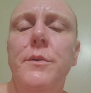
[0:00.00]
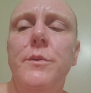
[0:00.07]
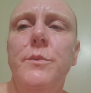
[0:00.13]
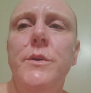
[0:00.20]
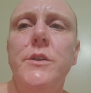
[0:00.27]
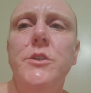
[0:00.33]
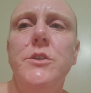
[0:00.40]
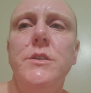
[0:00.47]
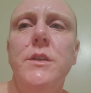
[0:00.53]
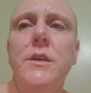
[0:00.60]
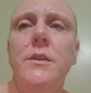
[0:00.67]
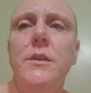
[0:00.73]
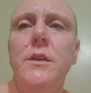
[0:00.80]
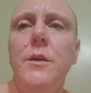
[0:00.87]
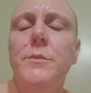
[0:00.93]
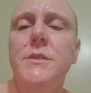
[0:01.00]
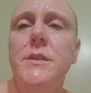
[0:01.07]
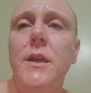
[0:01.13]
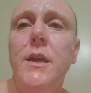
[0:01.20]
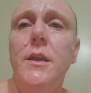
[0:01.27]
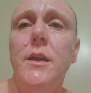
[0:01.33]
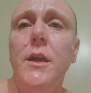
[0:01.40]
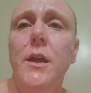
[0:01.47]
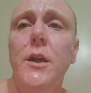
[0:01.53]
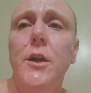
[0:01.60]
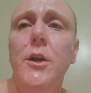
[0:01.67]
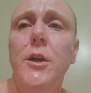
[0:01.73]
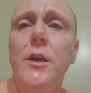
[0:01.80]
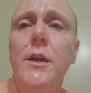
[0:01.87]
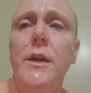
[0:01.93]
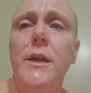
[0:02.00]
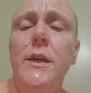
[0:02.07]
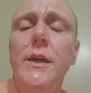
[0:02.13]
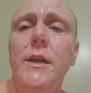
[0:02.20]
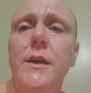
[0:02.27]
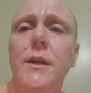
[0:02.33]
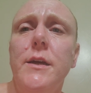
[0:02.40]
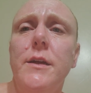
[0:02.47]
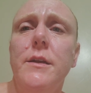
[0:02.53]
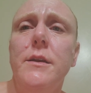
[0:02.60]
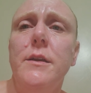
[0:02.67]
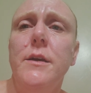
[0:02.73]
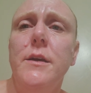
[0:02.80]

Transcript: we just ended up staying here, and